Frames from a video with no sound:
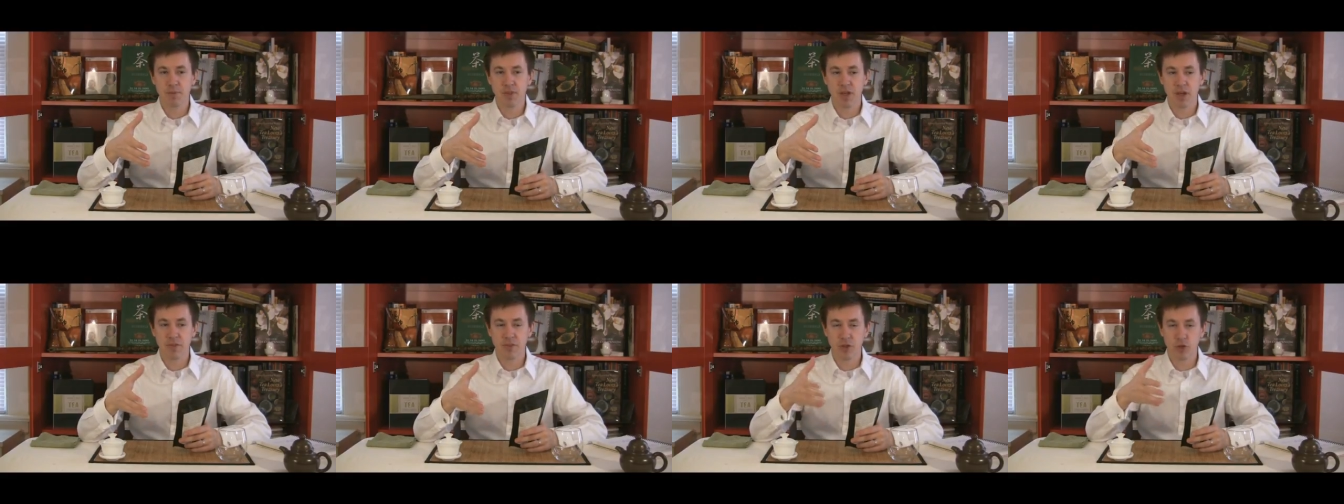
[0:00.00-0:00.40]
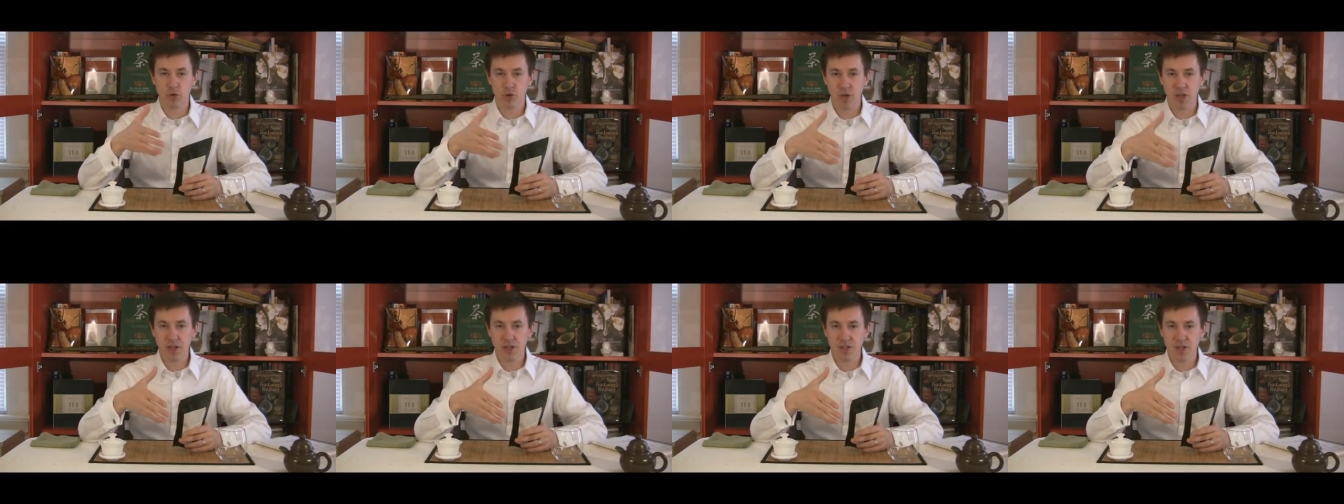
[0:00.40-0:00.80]
The
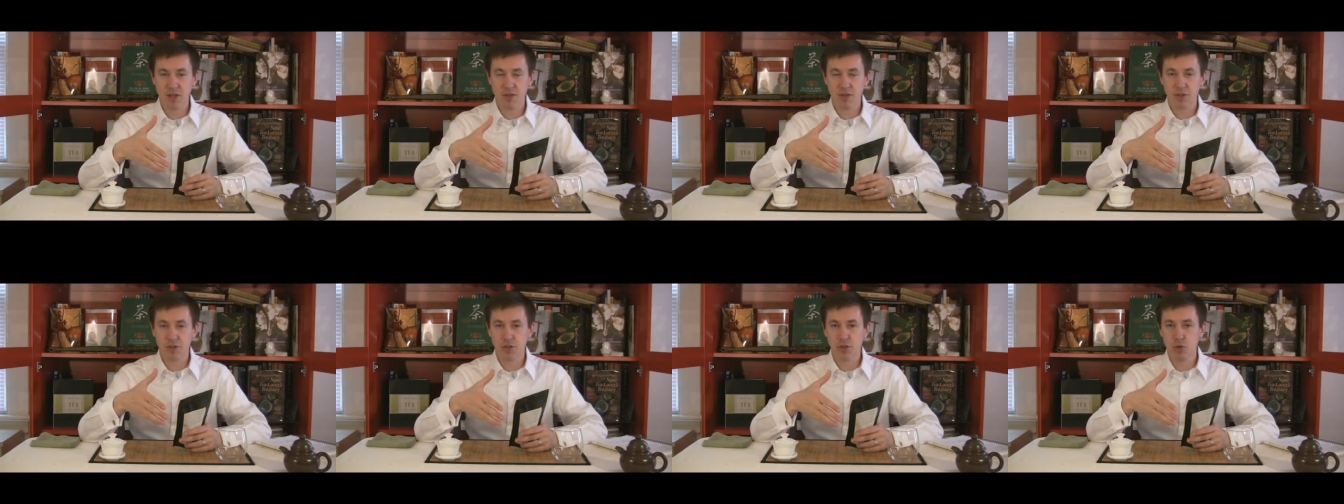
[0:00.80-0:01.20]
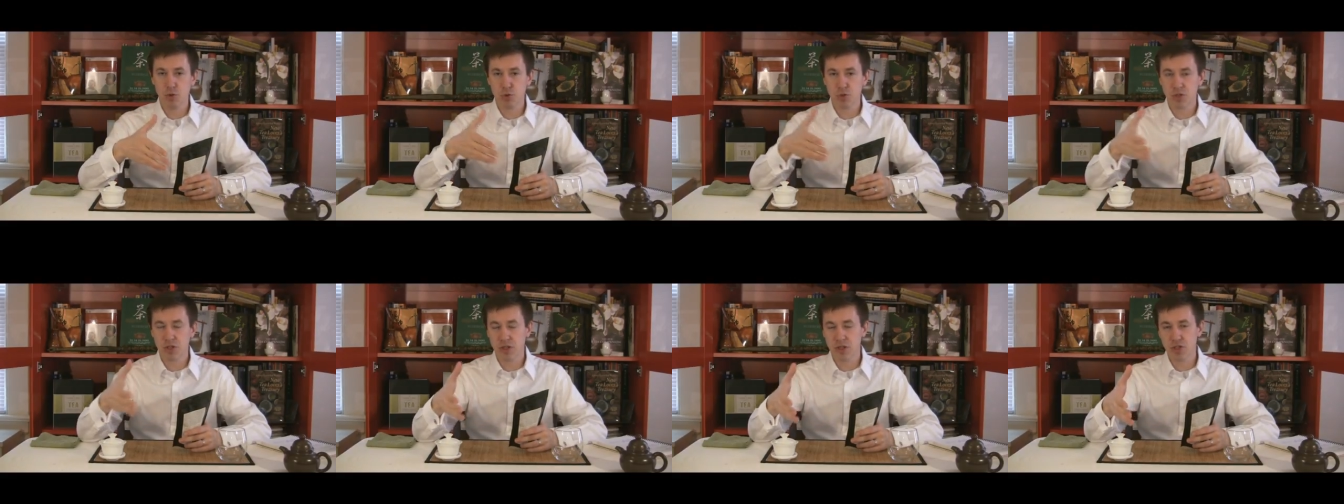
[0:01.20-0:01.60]
green tea that's
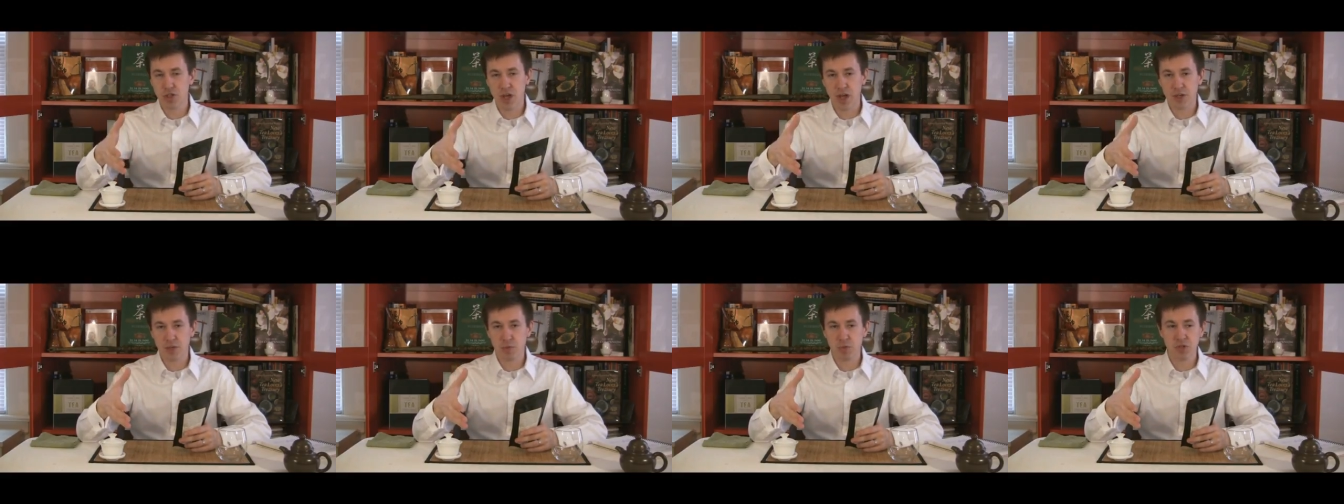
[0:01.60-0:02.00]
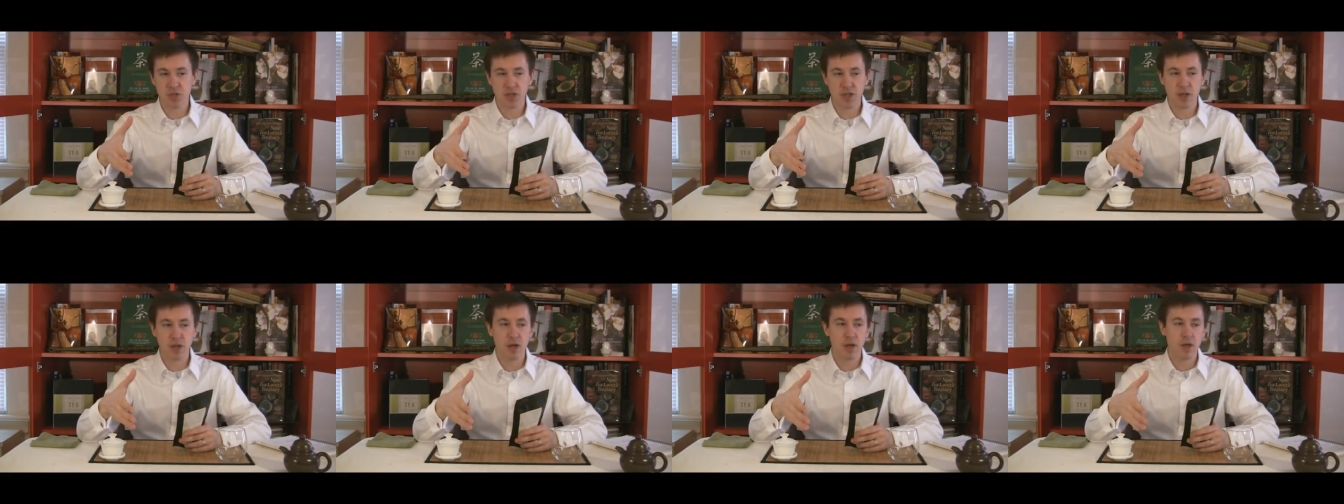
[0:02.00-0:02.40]
used in a jasmine
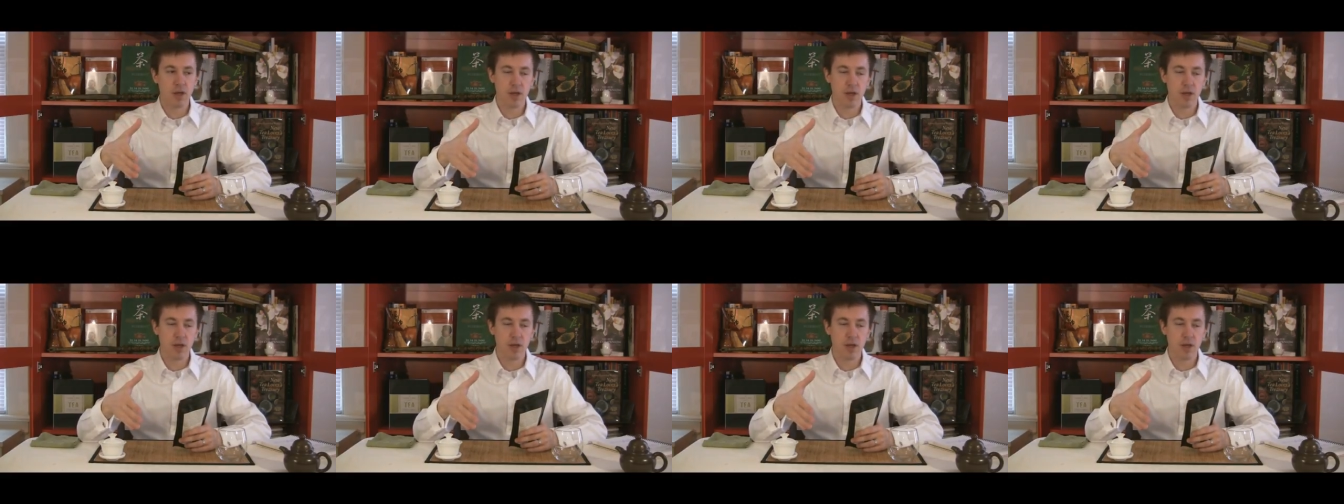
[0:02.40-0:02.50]
tea